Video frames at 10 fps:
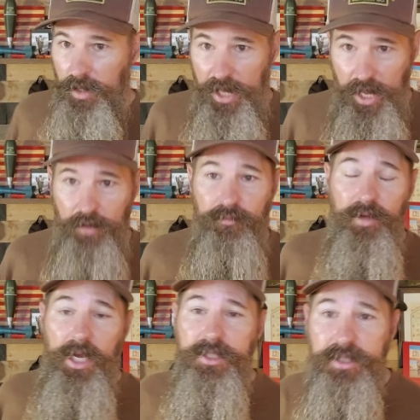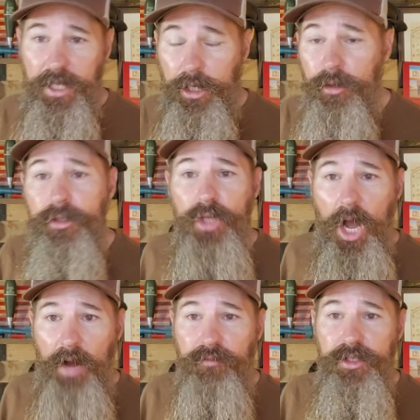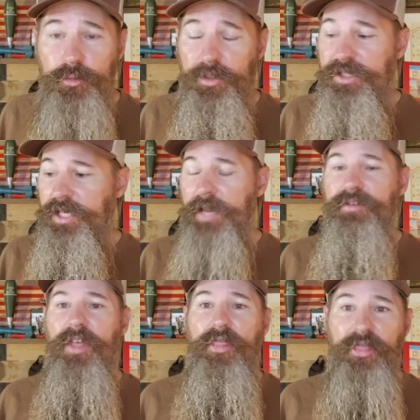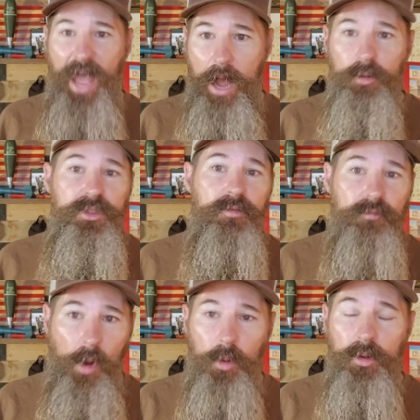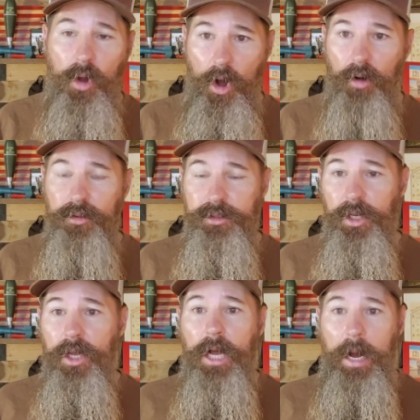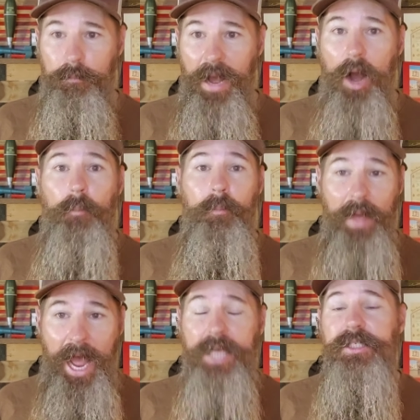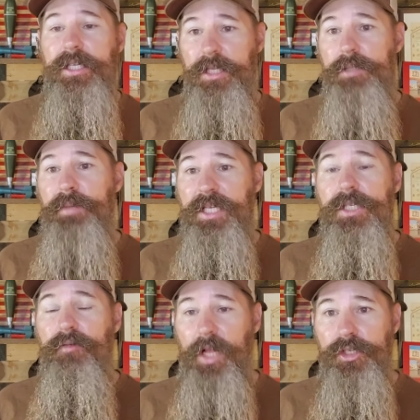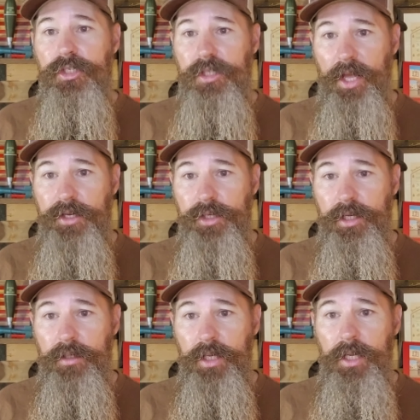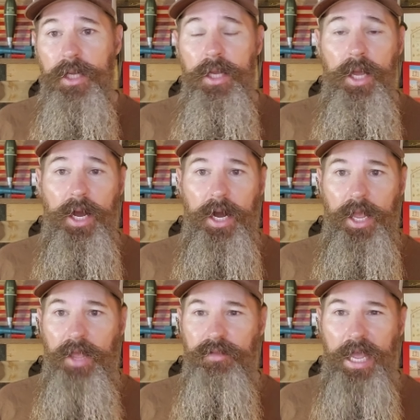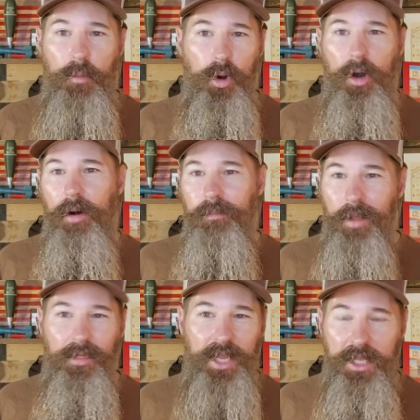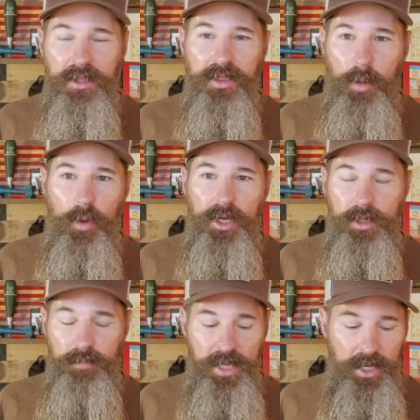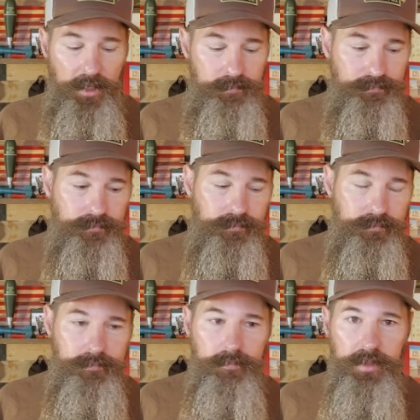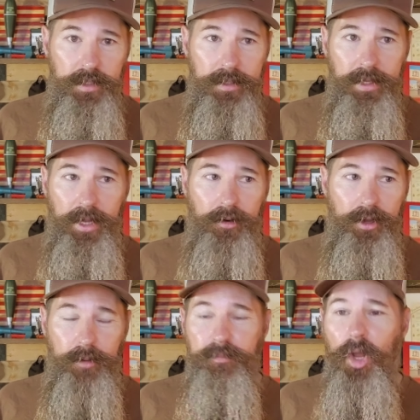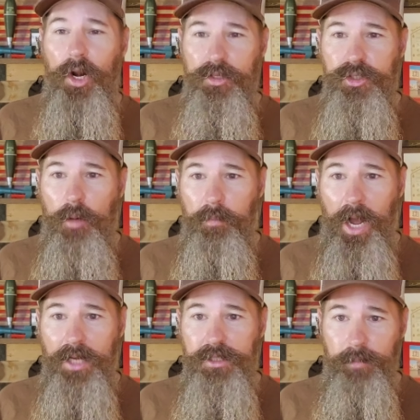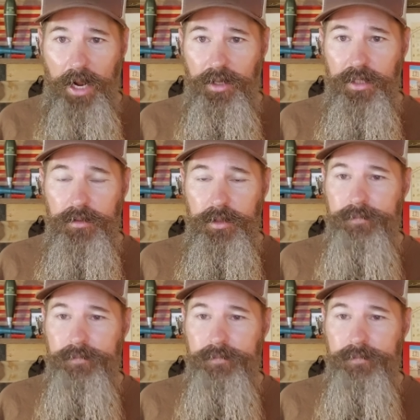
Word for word: if a senator's office received a thousand phone calls about passing this piece of legislation, uh, and they were thinking that they wanted to be, I don't know, on a soapbox about it,